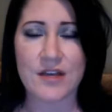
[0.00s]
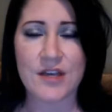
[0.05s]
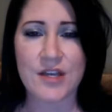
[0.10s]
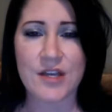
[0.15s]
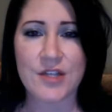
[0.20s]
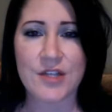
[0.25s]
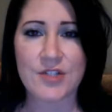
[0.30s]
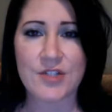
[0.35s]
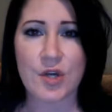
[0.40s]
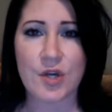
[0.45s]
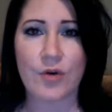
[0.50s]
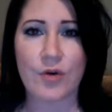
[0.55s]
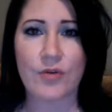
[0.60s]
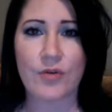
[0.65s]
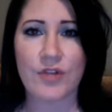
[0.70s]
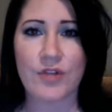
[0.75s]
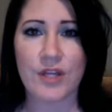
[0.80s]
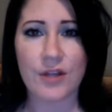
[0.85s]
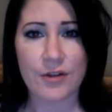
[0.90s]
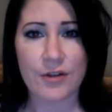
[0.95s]

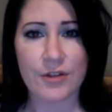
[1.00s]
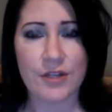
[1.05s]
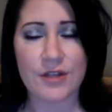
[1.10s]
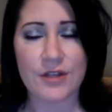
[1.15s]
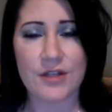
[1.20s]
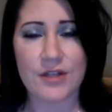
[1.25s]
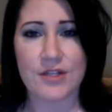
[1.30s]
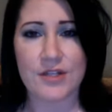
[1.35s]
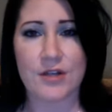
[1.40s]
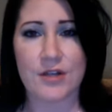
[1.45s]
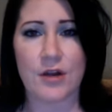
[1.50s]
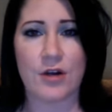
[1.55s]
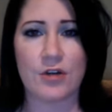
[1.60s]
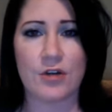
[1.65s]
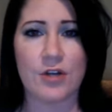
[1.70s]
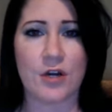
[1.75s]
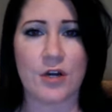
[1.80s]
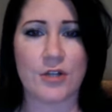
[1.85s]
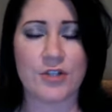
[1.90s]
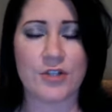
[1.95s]
So the other thing that our
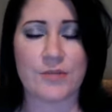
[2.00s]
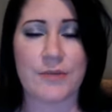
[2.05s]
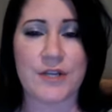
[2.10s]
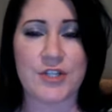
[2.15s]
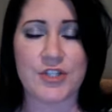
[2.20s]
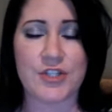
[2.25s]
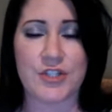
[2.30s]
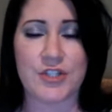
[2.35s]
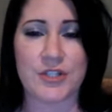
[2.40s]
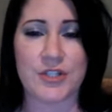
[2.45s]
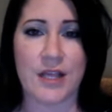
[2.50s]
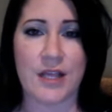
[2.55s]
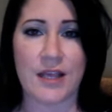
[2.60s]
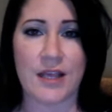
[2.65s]
doctor mentioned